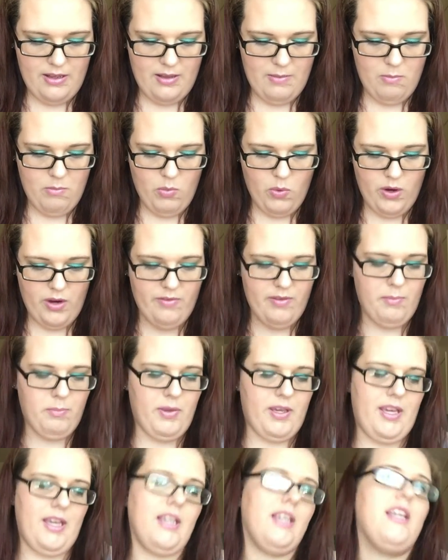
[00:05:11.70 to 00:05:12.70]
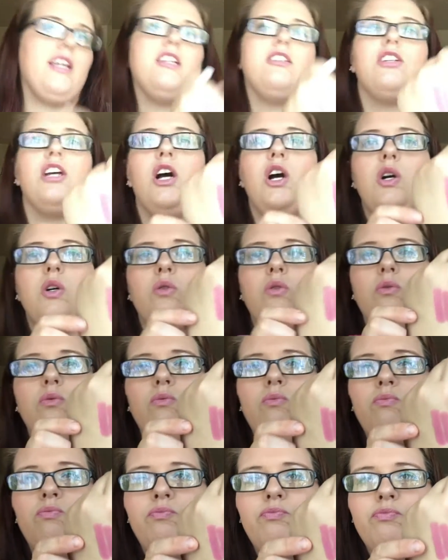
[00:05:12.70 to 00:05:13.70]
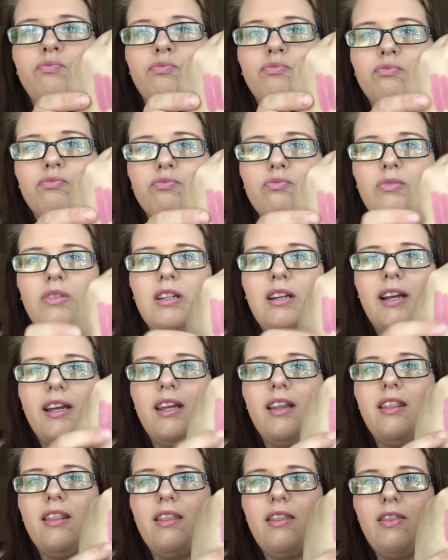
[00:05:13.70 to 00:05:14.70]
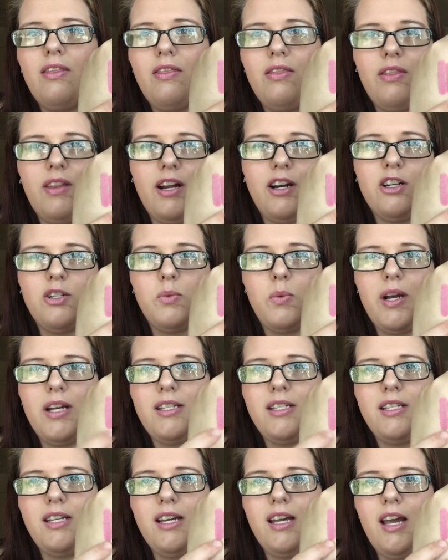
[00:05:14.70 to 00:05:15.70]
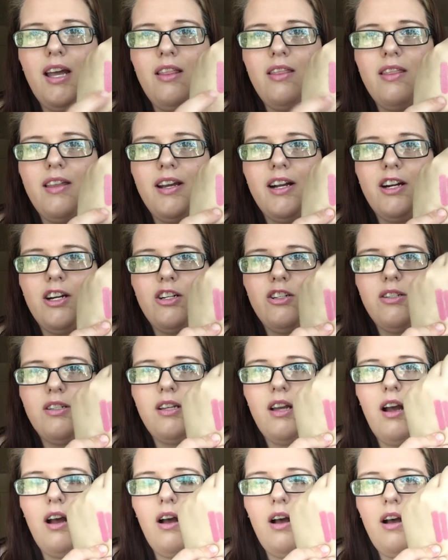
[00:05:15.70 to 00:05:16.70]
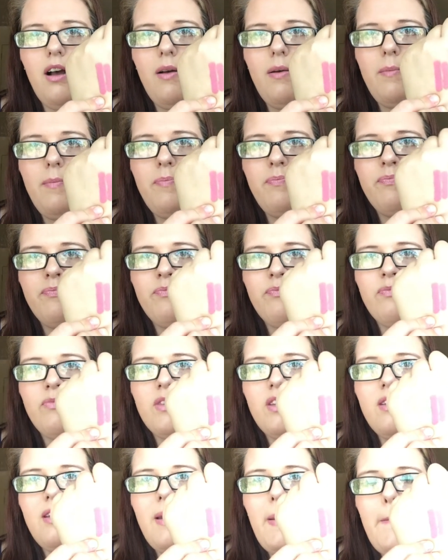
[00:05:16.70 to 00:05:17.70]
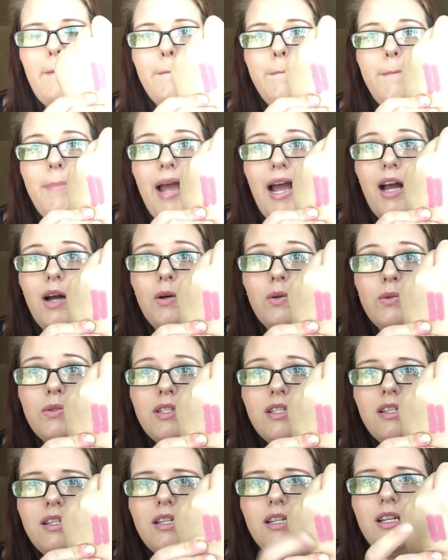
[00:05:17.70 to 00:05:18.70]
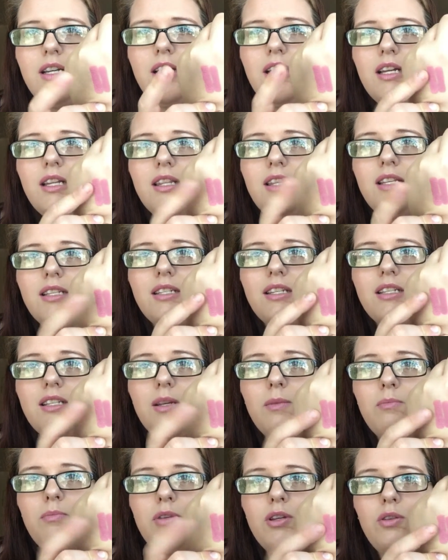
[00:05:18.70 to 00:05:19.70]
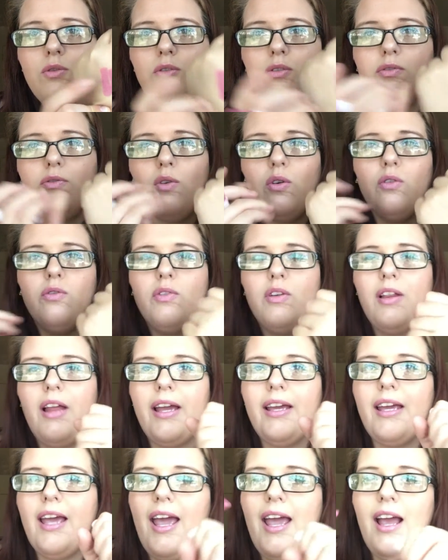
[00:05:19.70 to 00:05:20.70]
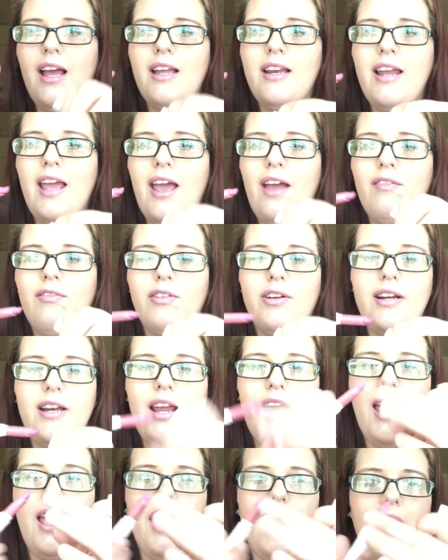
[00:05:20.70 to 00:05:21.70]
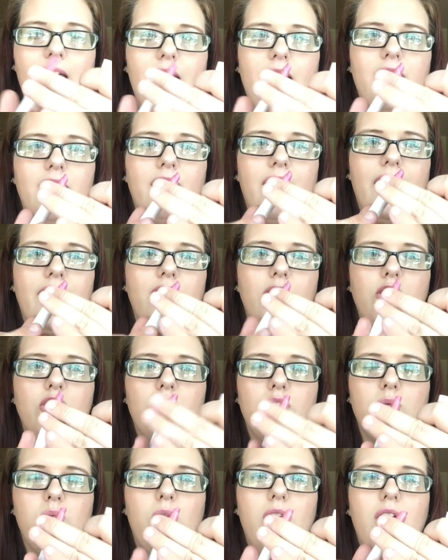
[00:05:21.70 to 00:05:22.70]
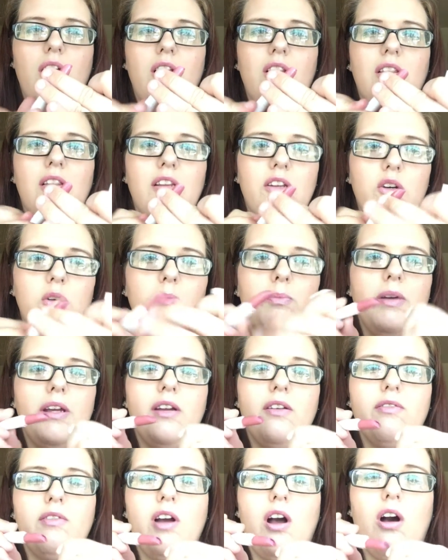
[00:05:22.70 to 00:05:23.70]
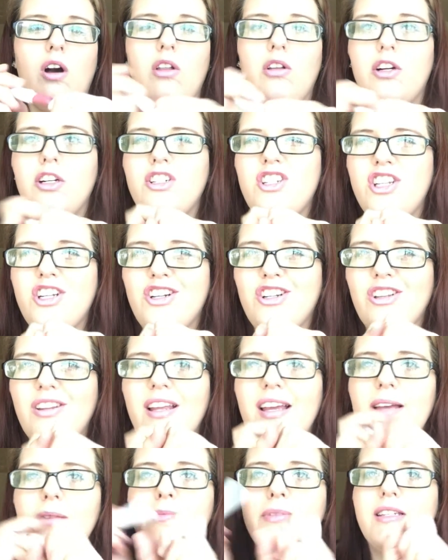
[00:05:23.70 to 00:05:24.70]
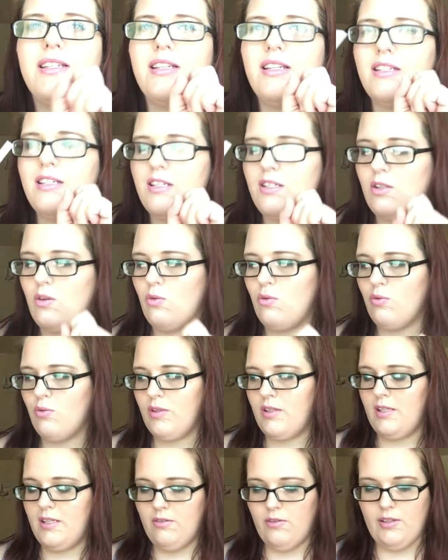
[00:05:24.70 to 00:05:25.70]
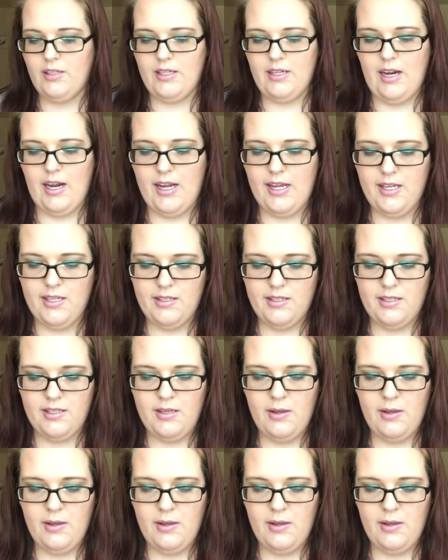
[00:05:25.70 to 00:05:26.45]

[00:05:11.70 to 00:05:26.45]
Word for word: more of a pinky tone. Like, there's Westy, there's um, Bounds. This is beautiful for like an everyday, like you just want a little bit of color to your lips. This is really, really nice.